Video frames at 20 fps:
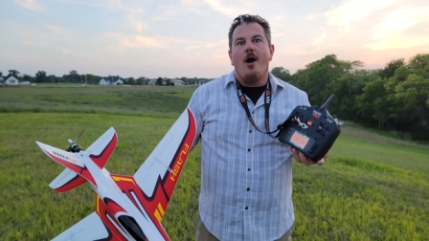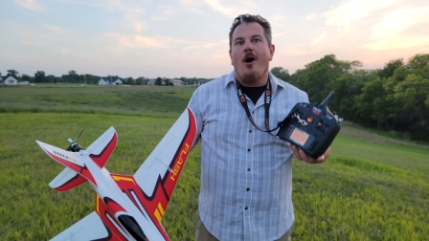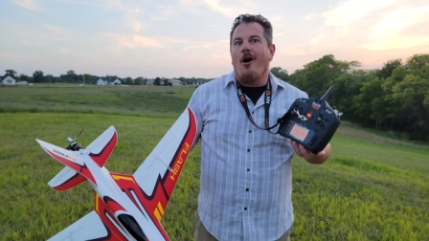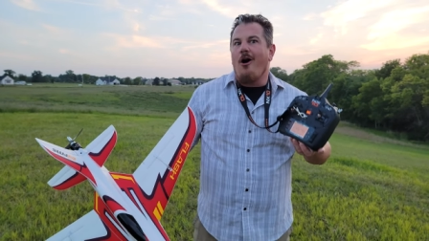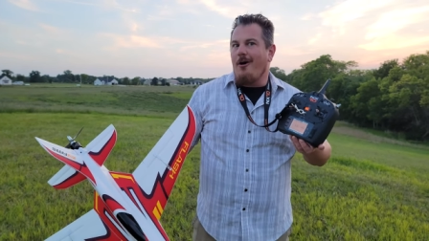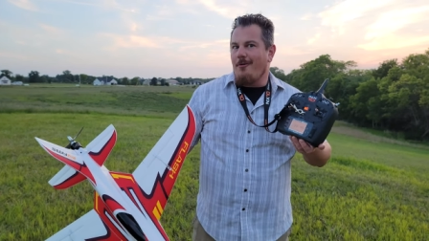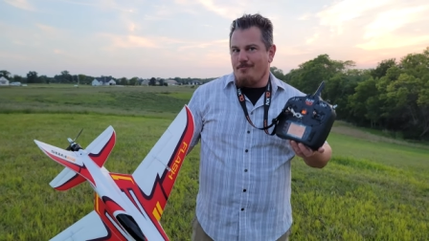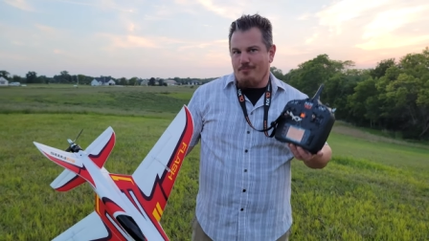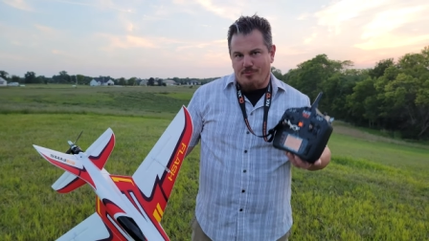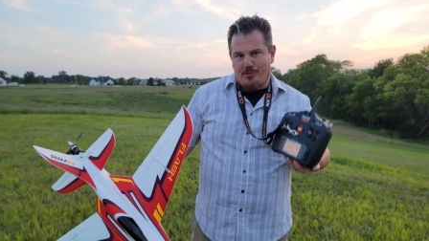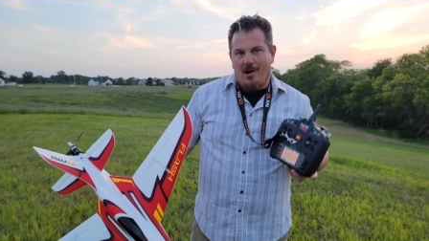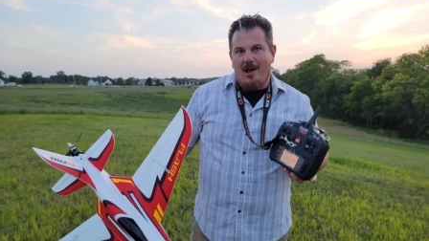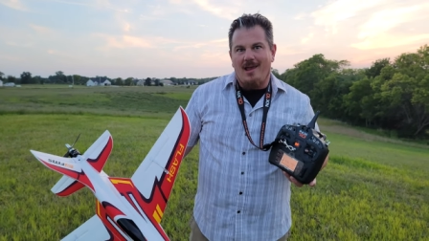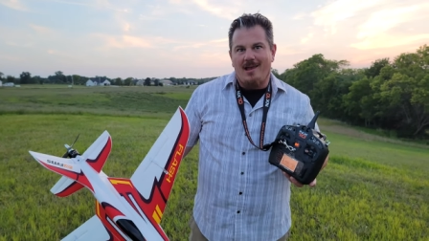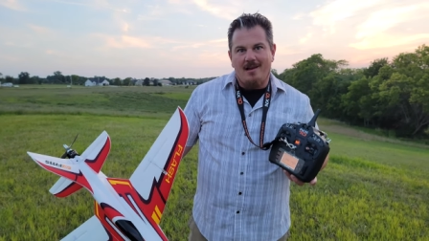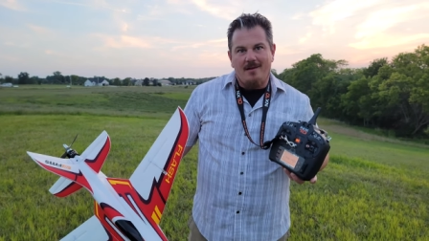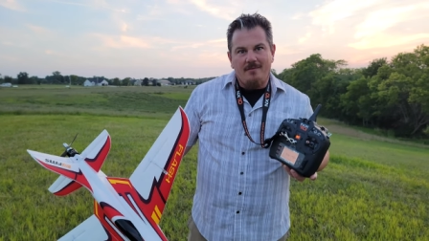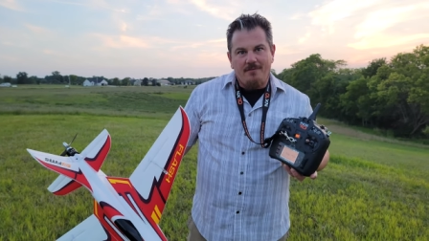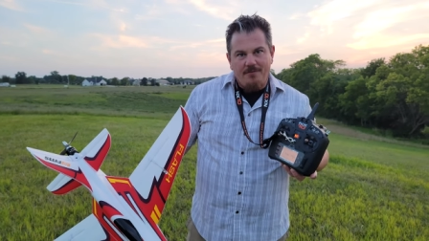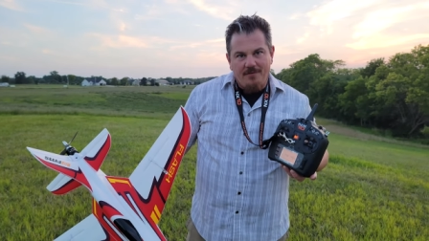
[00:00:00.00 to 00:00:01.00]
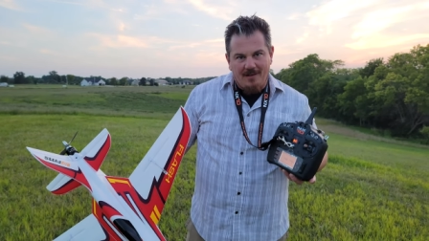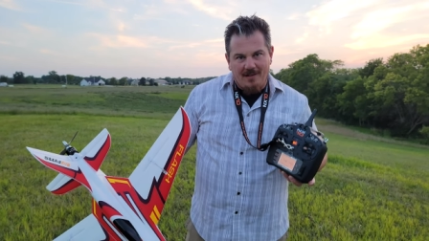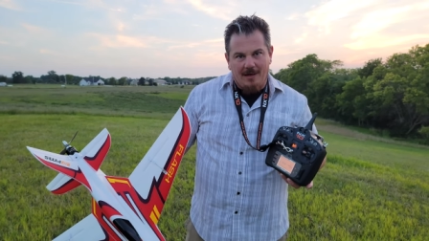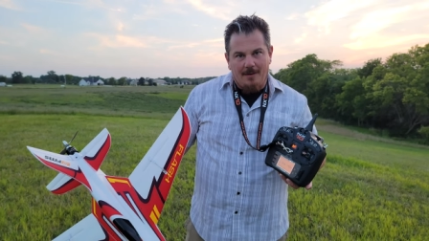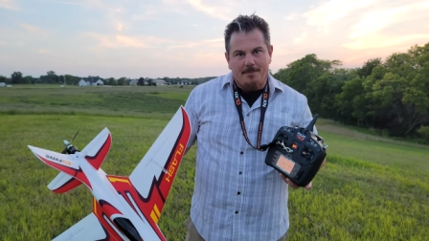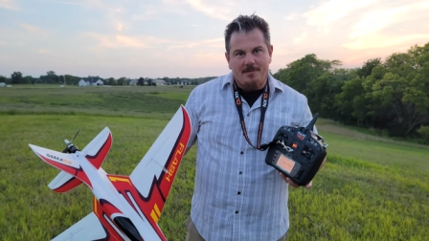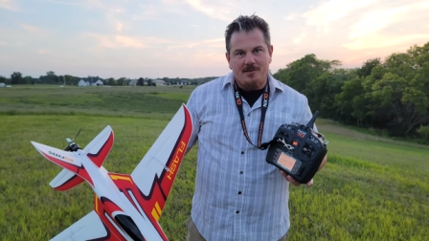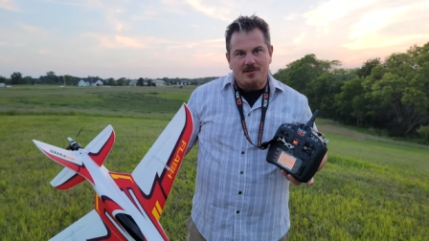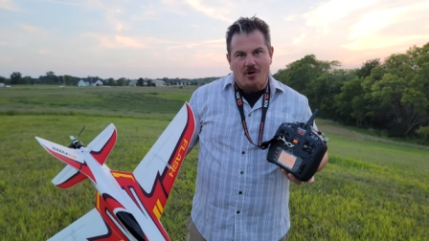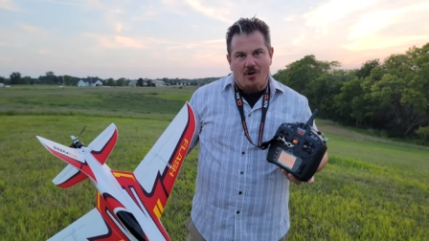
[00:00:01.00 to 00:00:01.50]
on
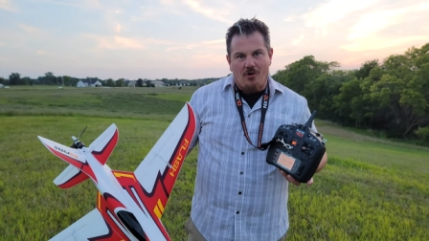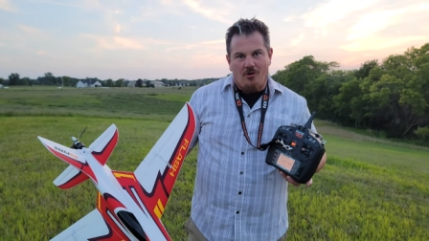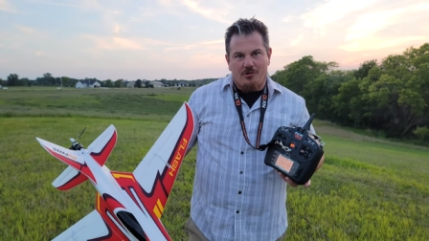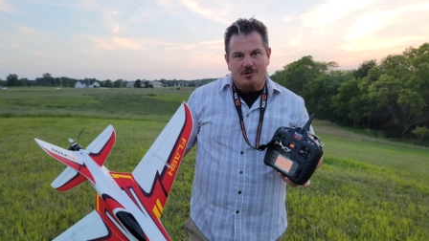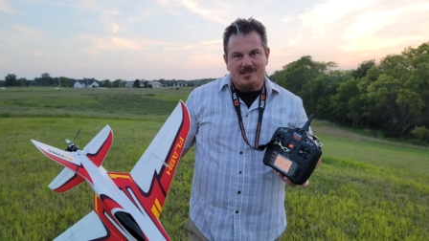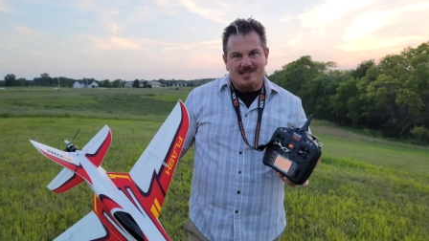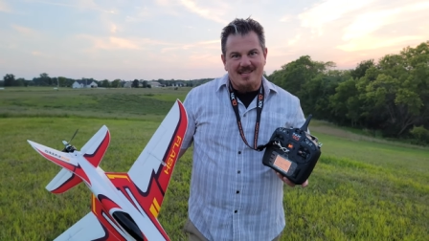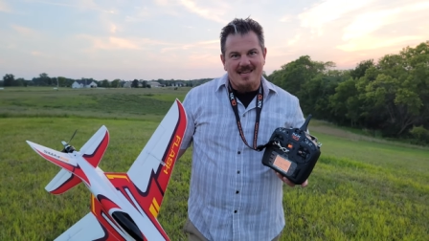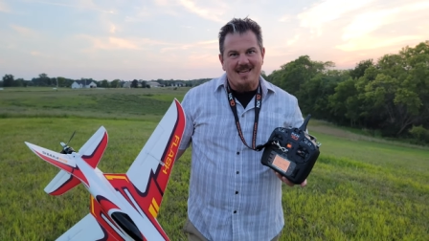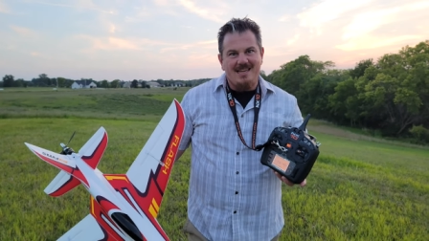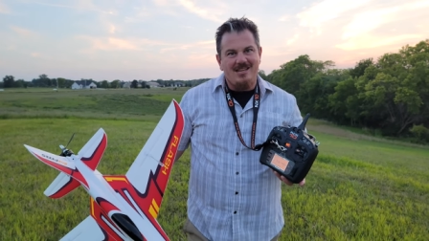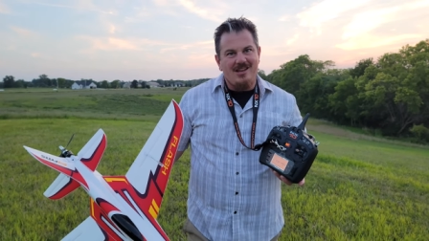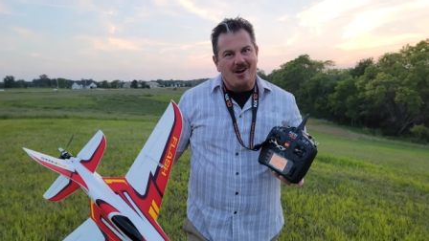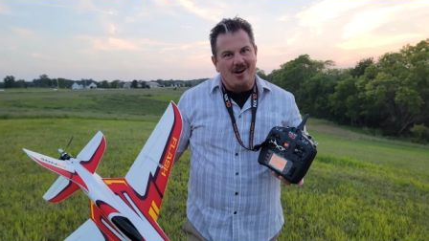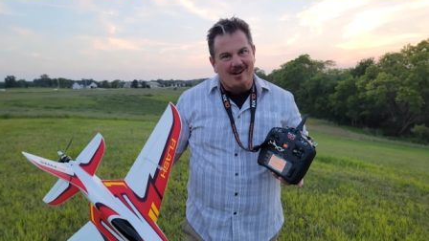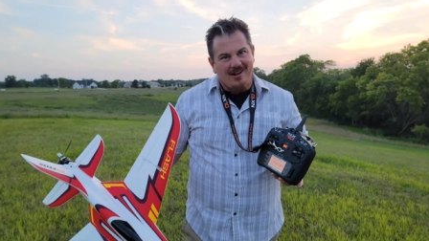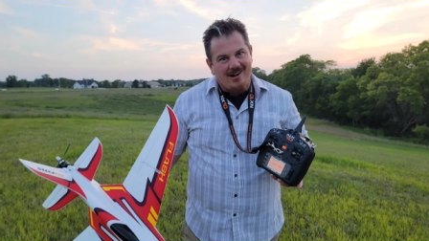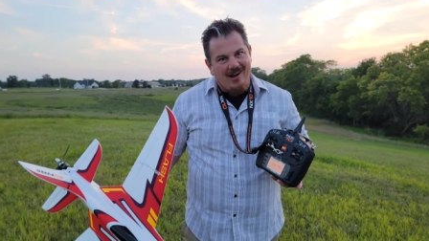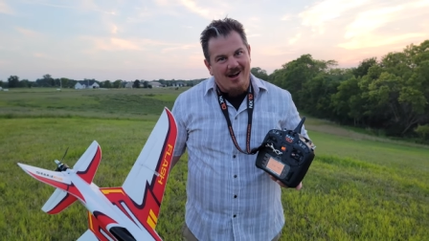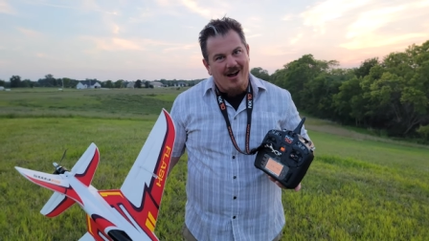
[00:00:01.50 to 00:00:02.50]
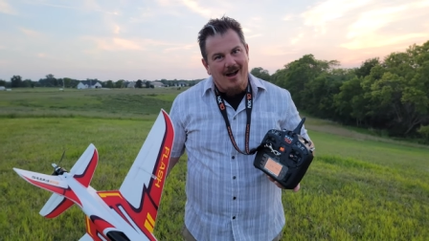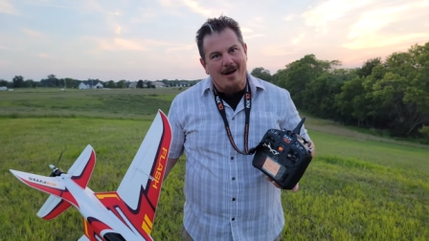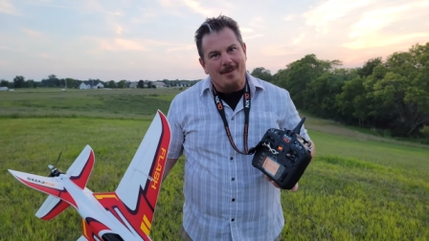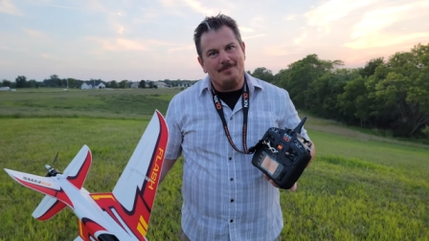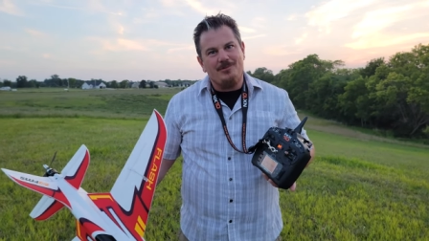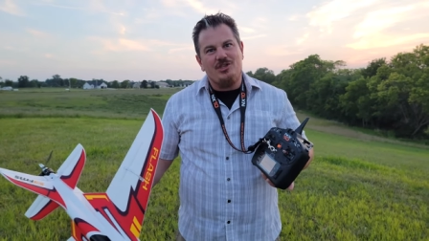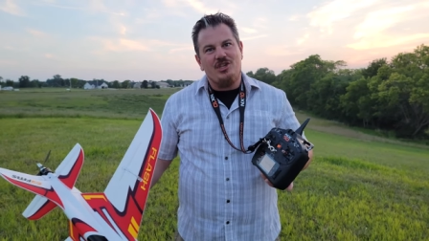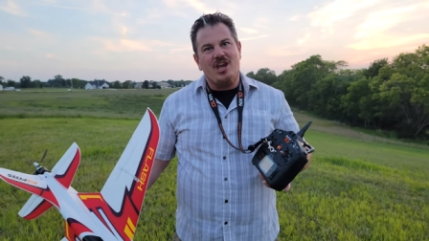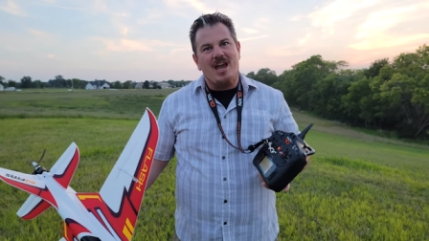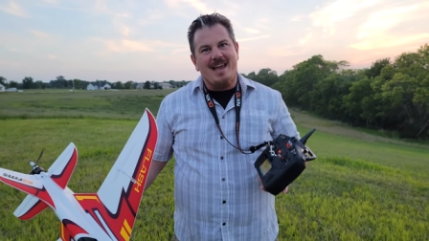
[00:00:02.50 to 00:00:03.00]
brianphillipsrc.com.
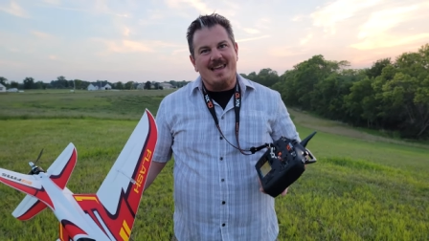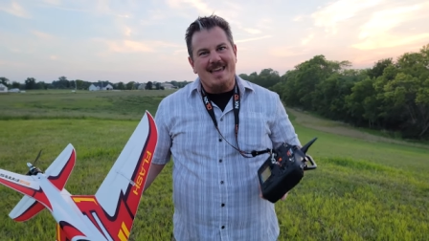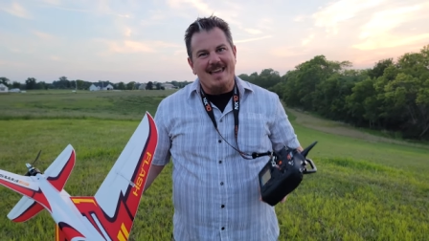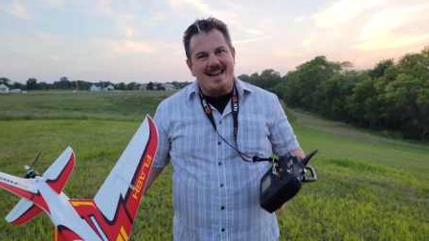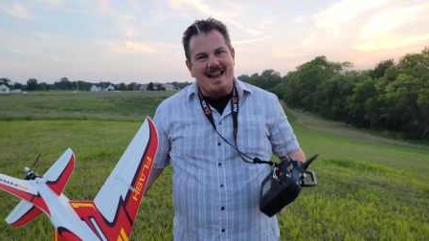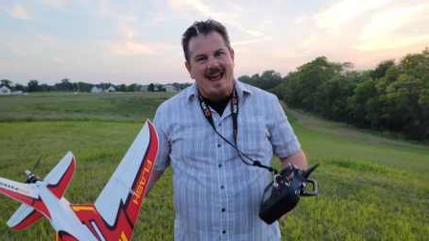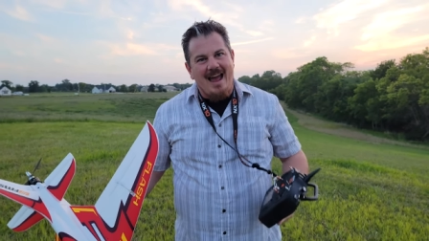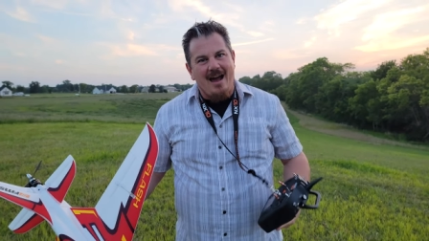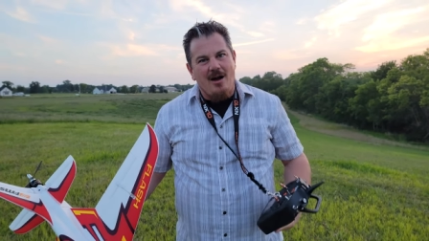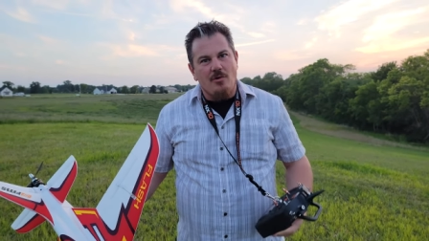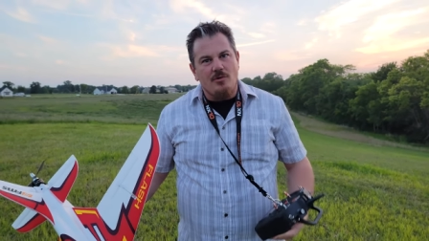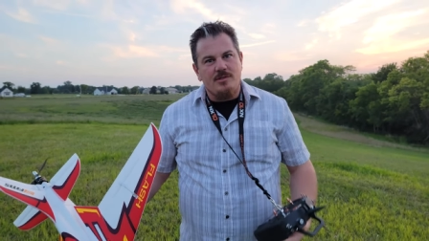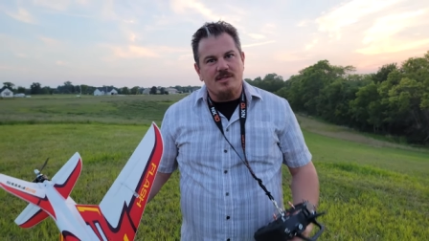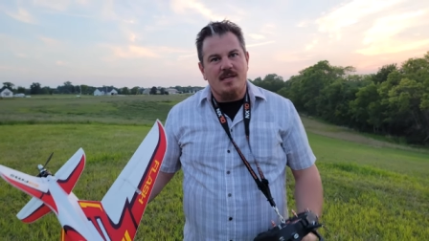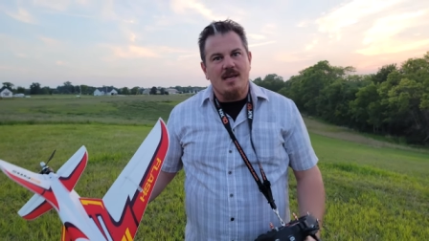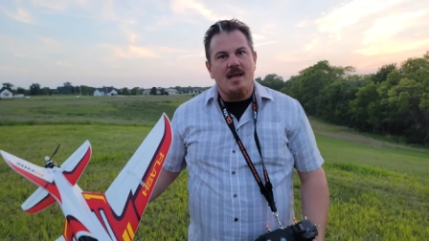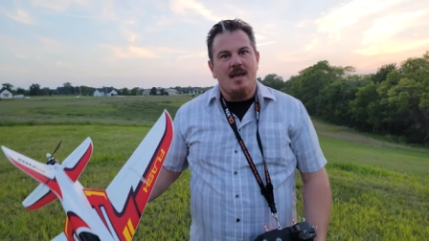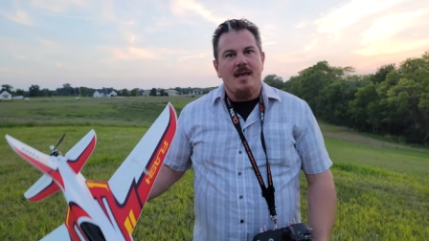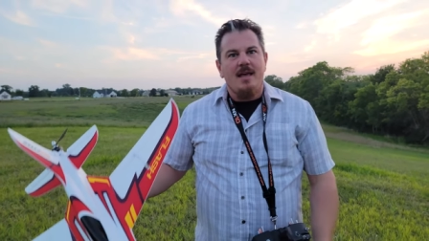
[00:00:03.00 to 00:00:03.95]
Check it out.